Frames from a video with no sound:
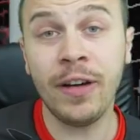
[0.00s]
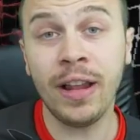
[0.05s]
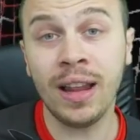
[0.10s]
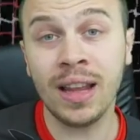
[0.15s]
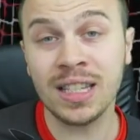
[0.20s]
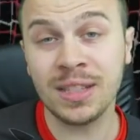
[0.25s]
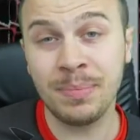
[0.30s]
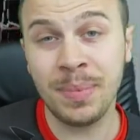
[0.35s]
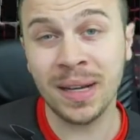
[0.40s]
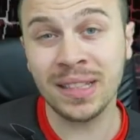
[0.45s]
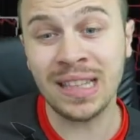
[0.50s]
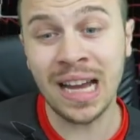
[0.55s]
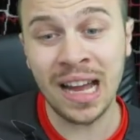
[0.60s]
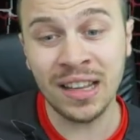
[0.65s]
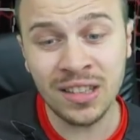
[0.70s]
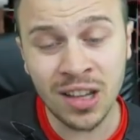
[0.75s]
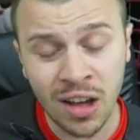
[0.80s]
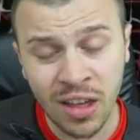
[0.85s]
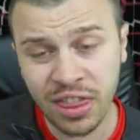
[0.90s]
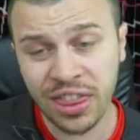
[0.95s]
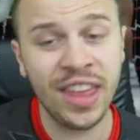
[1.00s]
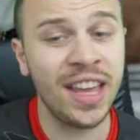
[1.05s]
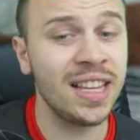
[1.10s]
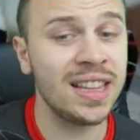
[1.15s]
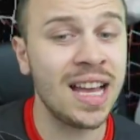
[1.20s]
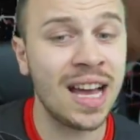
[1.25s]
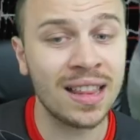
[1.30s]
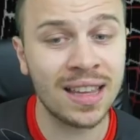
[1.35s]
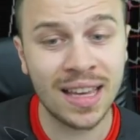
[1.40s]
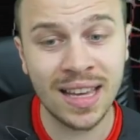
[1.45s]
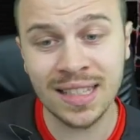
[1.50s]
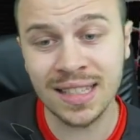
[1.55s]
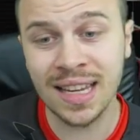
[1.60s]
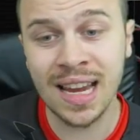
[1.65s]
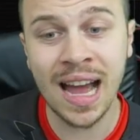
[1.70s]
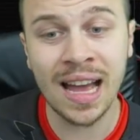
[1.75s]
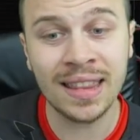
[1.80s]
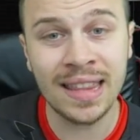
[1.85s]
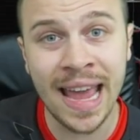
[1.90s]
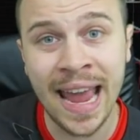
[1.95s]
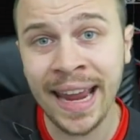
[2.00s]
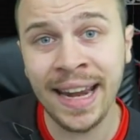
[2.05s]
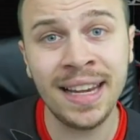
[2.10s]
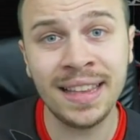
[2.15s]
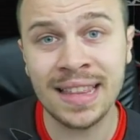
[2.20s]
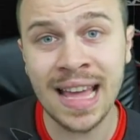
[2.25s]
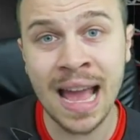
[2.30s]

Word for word: fouls, but I don't think that he's got any